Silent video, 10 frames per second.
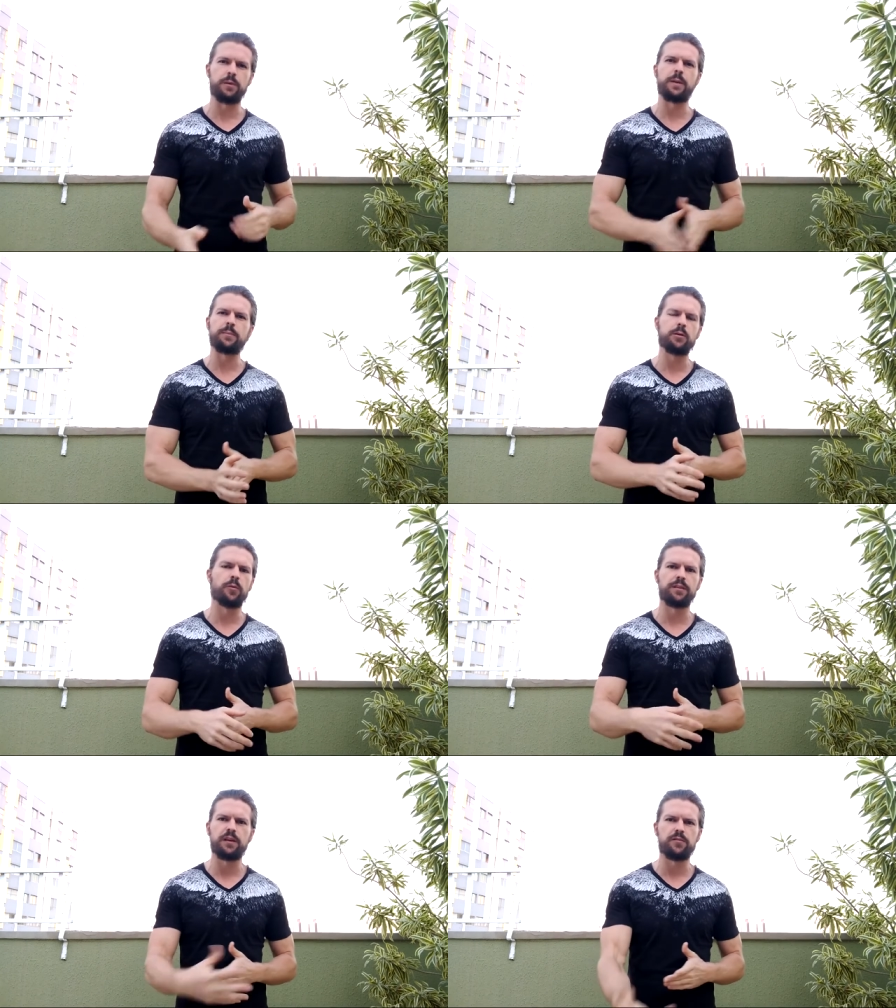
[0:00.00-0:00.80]
maybe
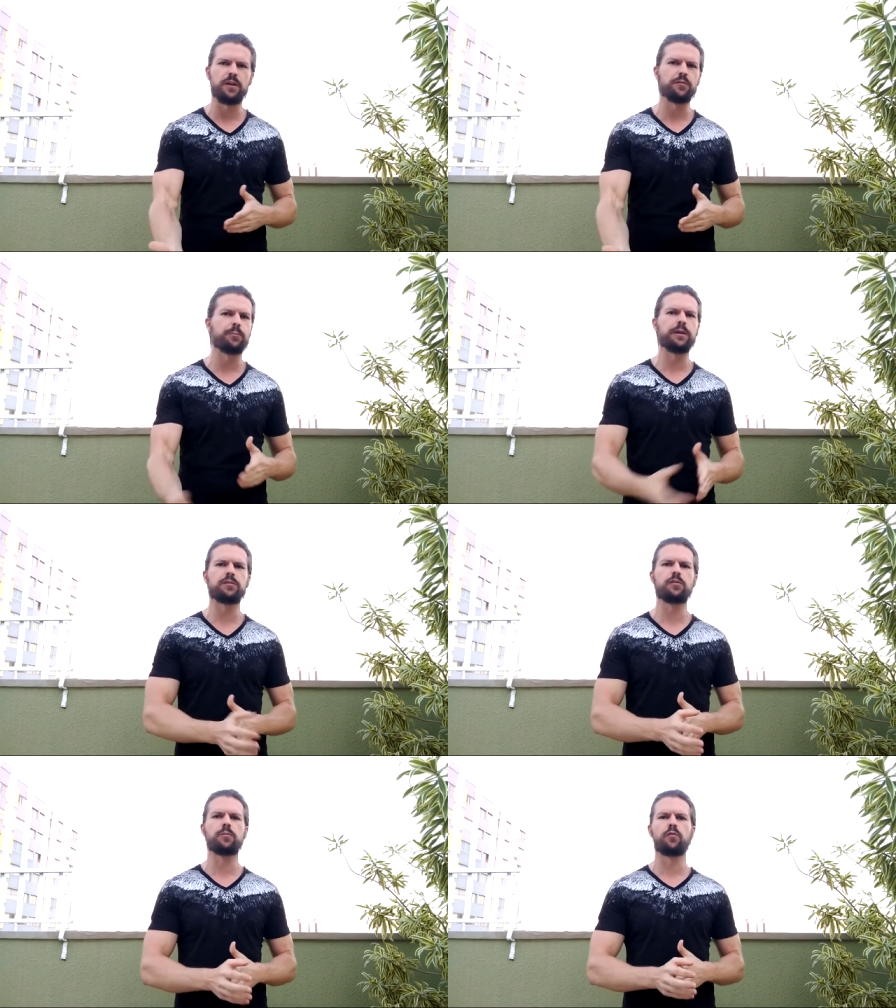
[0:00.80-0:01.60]
one they've never been
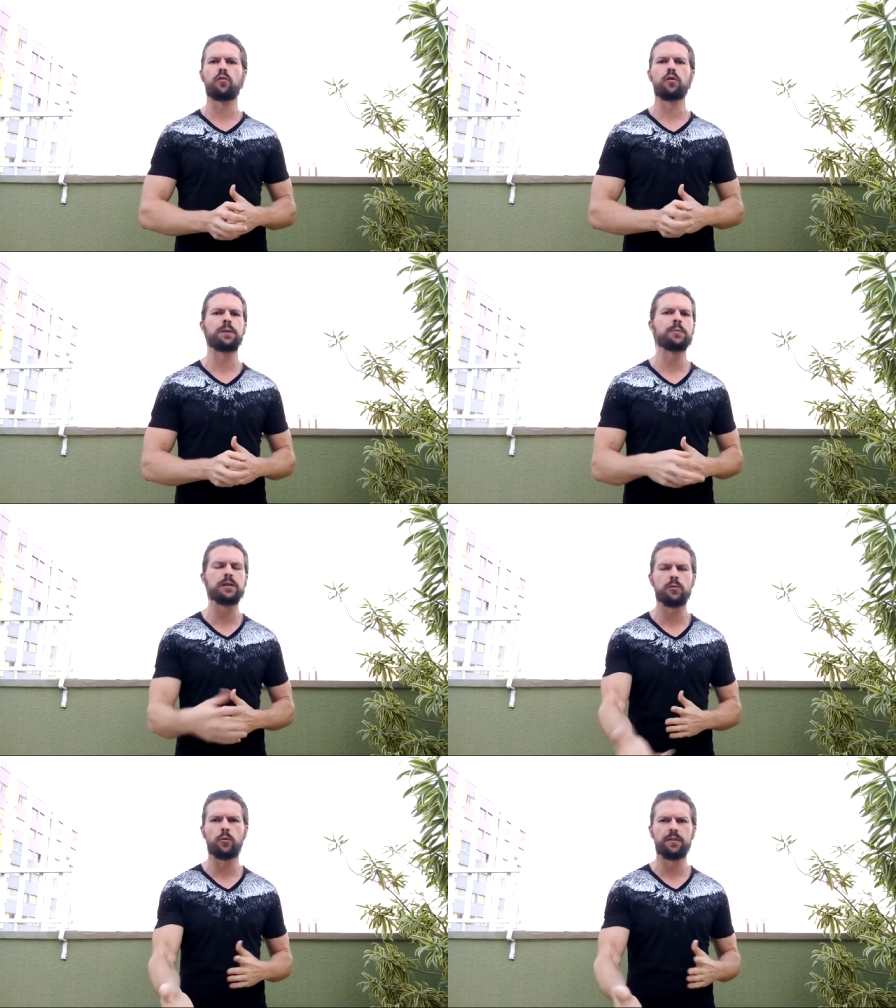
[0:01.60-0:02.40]
to before, maybe
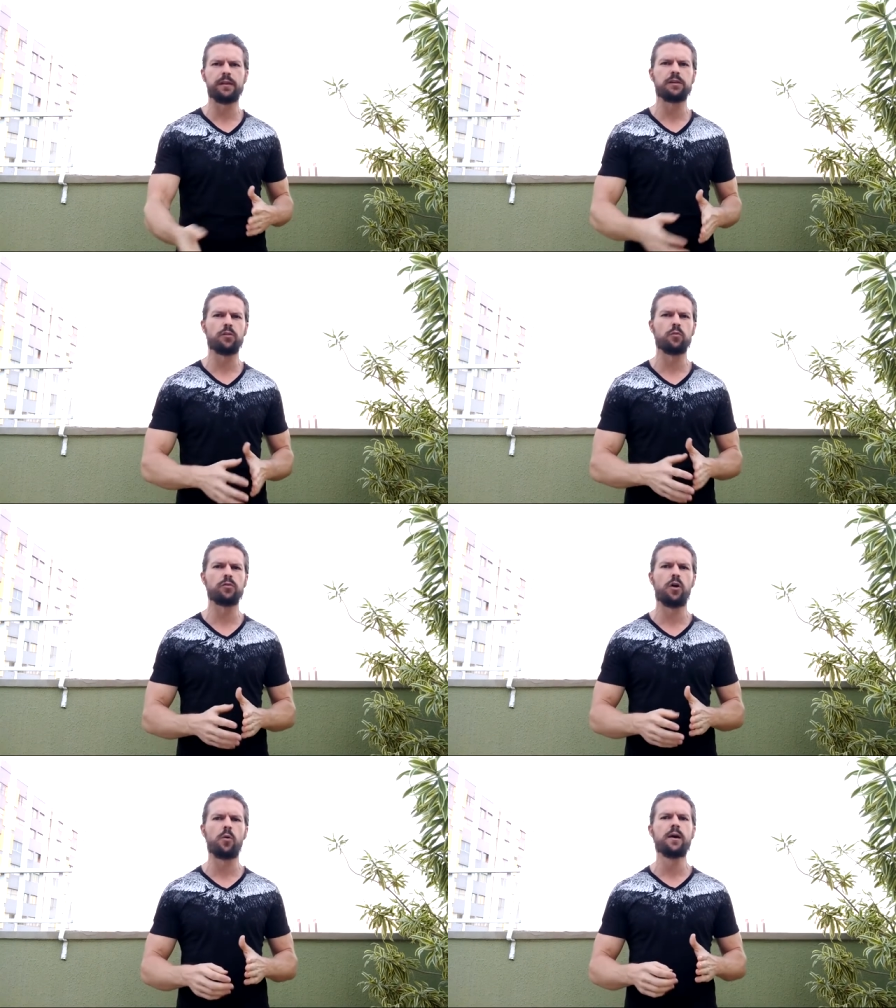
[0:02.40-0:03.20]
the one they don't
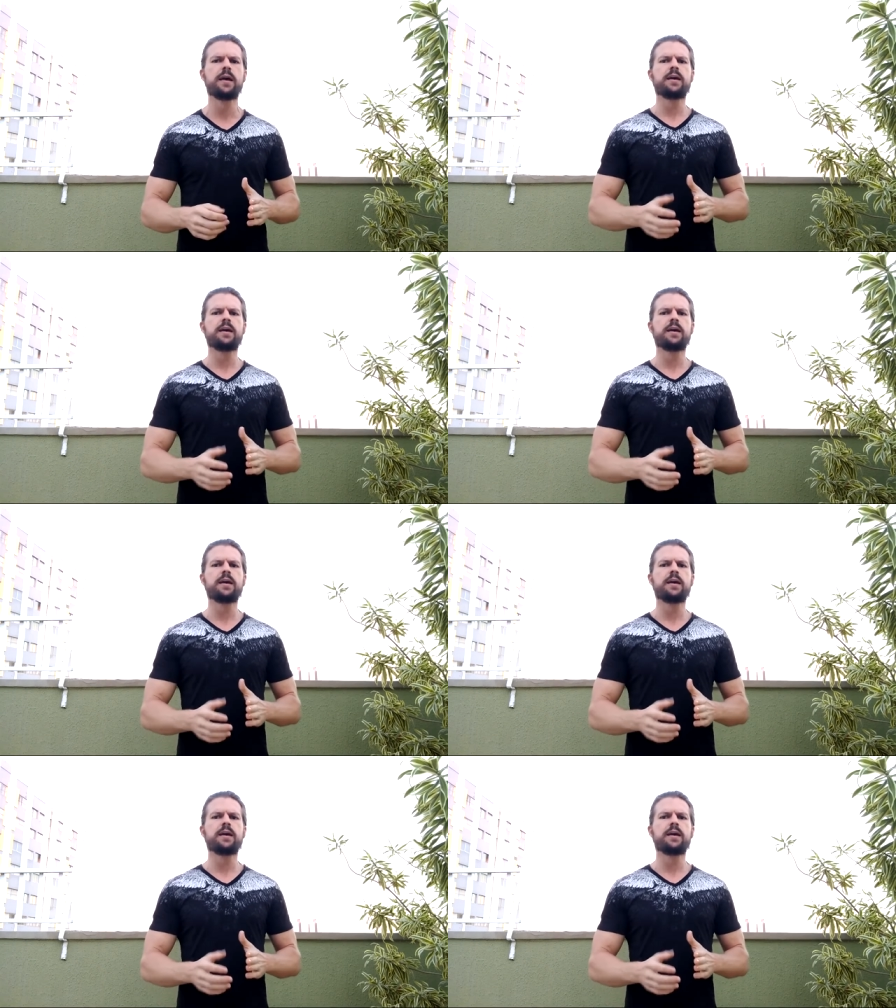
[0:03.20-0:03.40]
know.